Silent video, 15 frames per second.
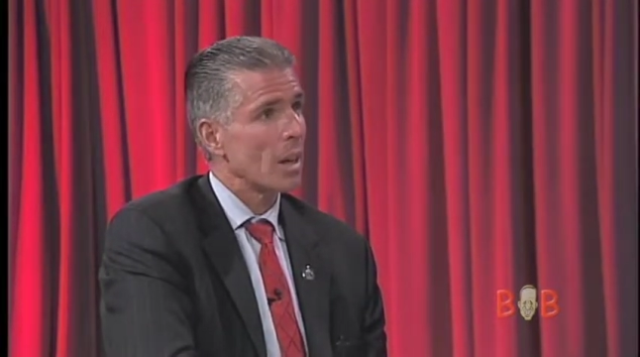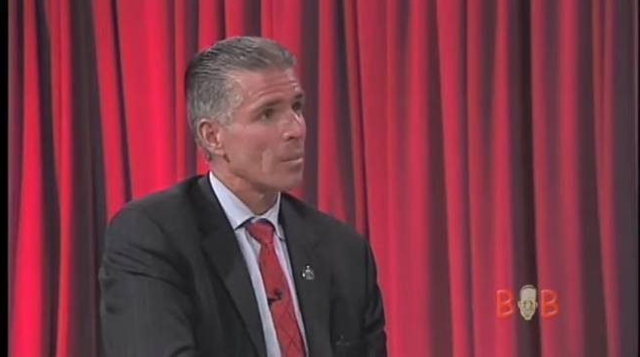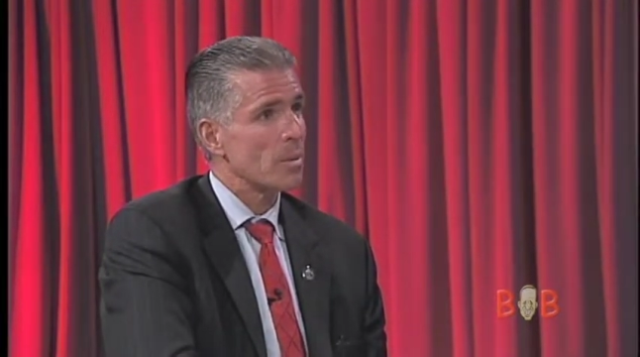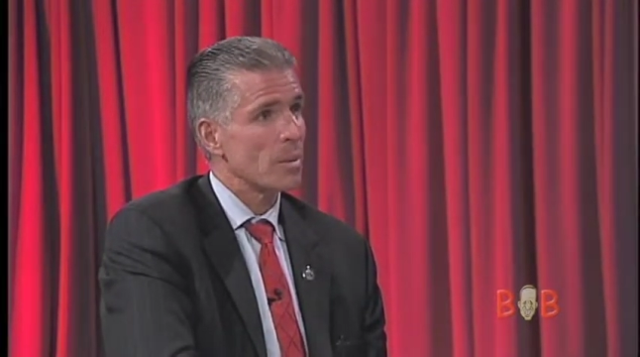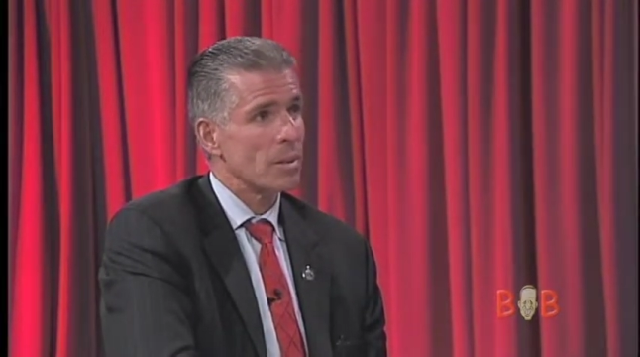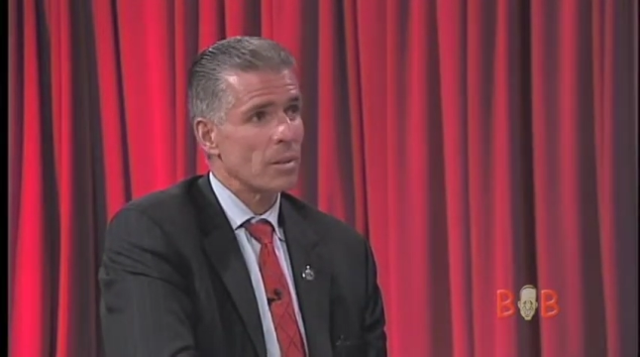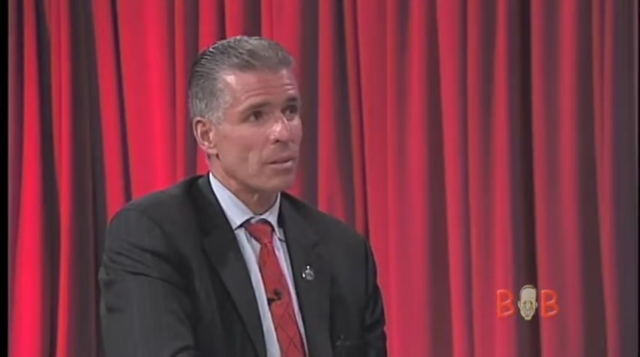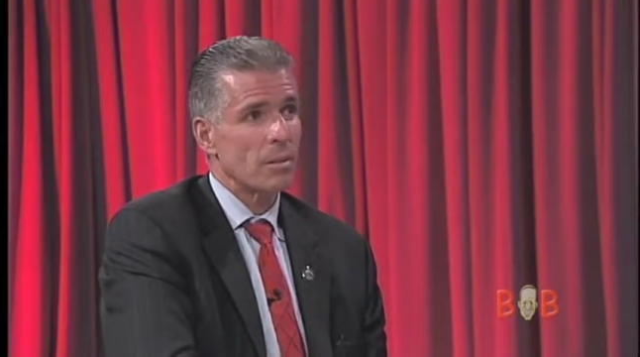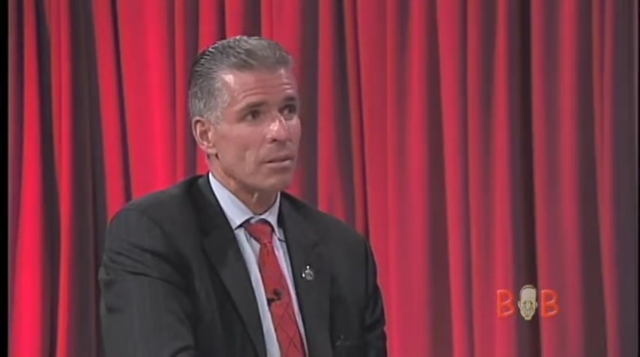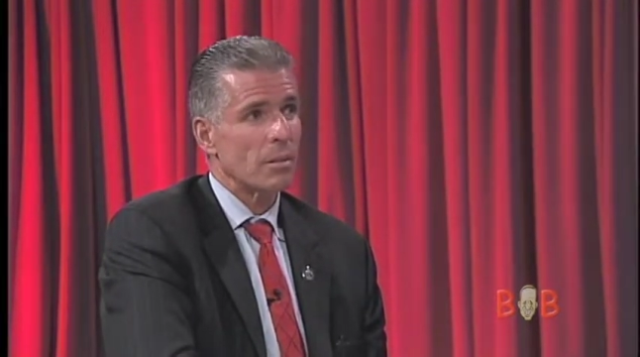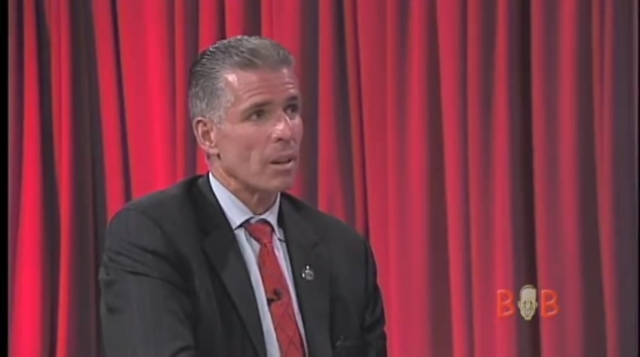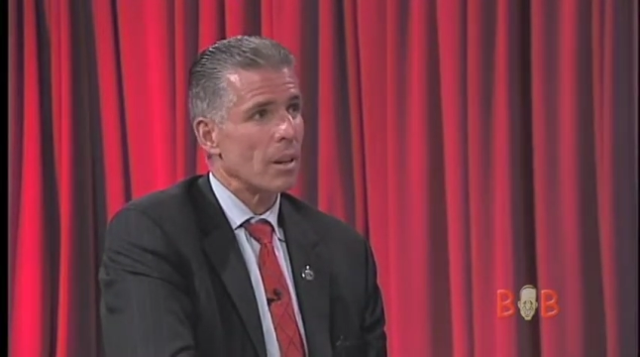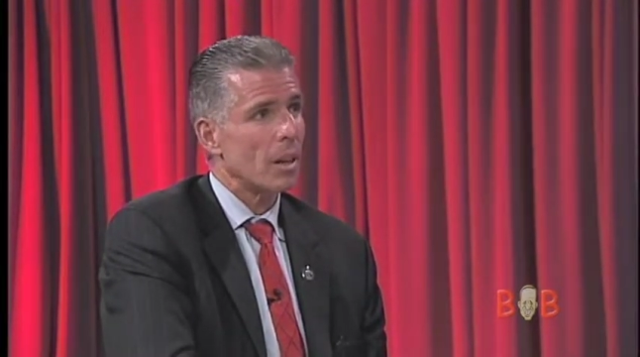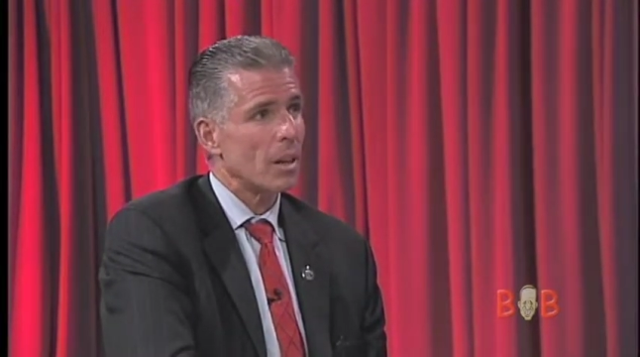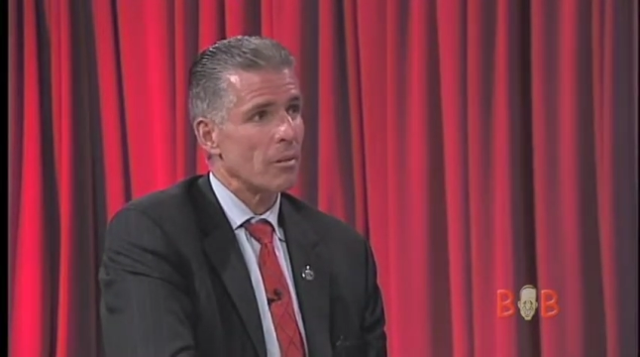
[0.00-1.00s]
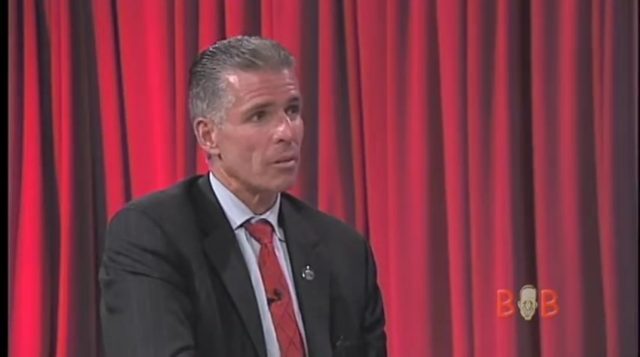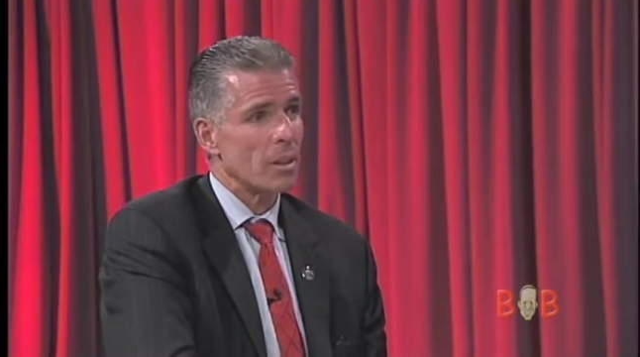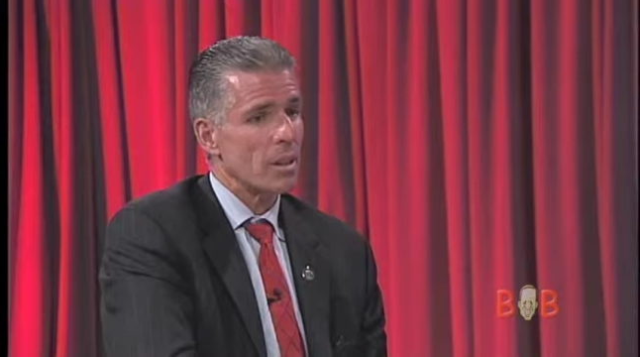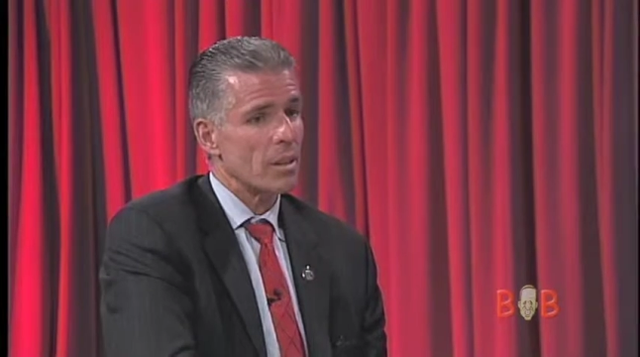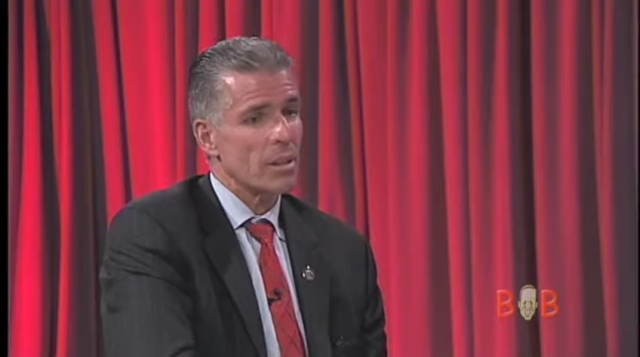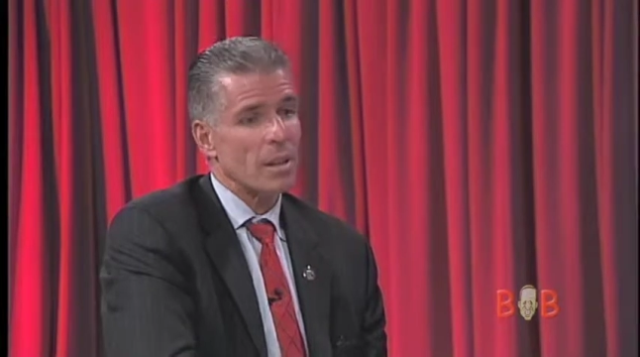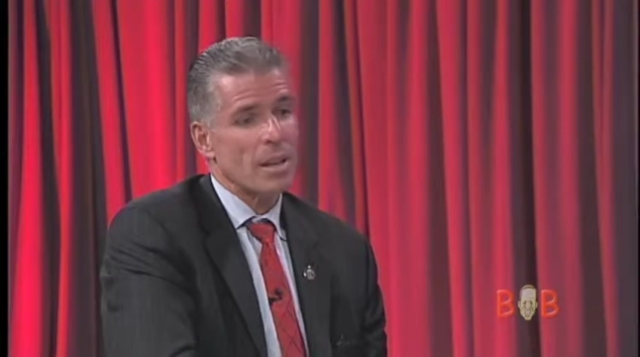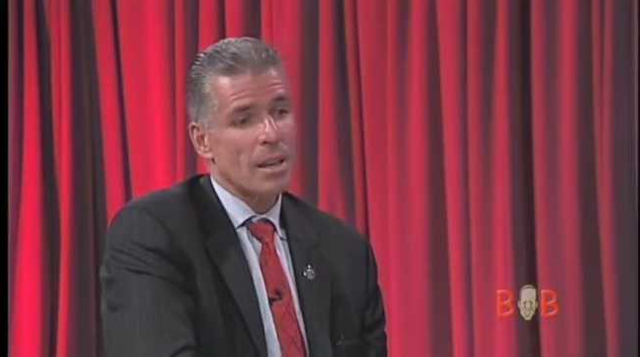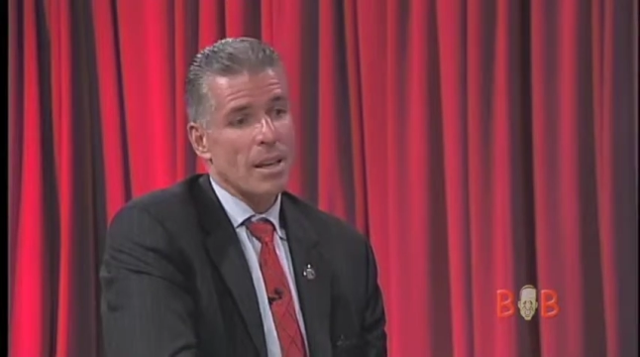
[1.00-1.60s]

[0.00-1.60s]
Absolute high risk.